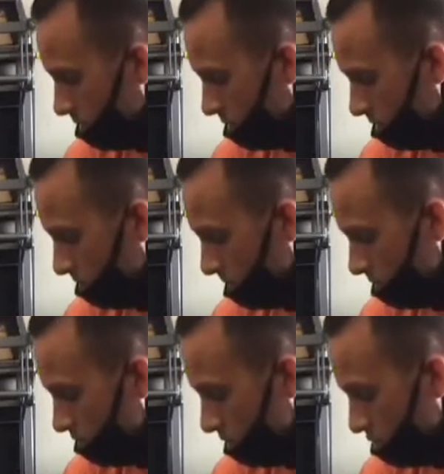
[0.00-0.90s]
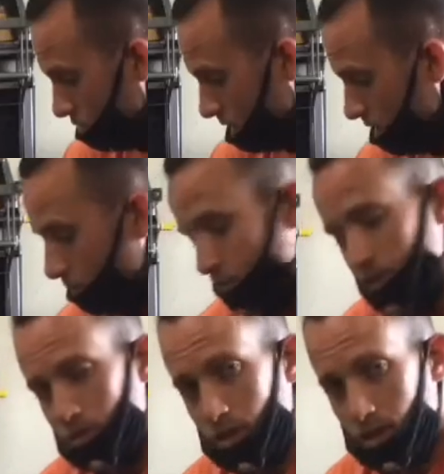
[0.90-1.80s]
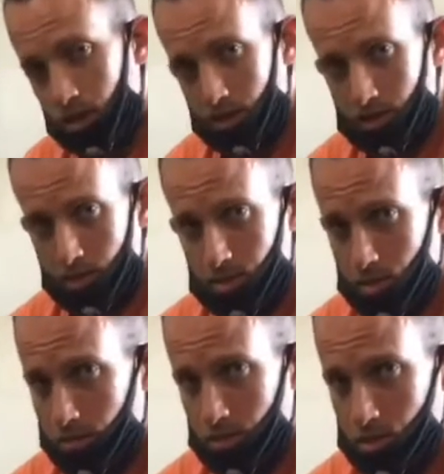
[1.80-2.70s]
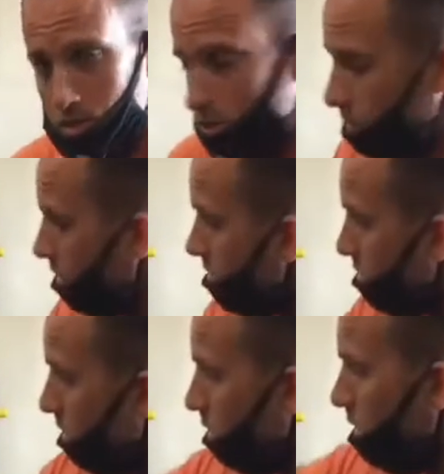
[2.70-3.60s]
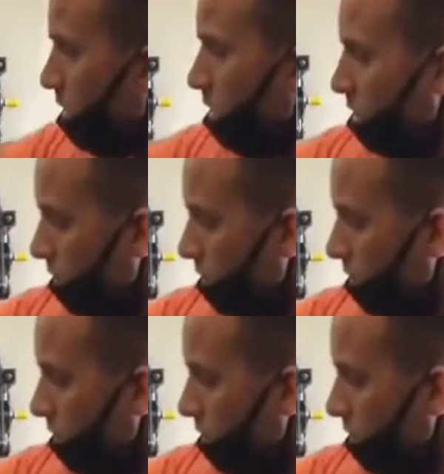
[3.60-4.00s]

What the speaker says: resistance, some things you can try would be any type of soft tissue work, so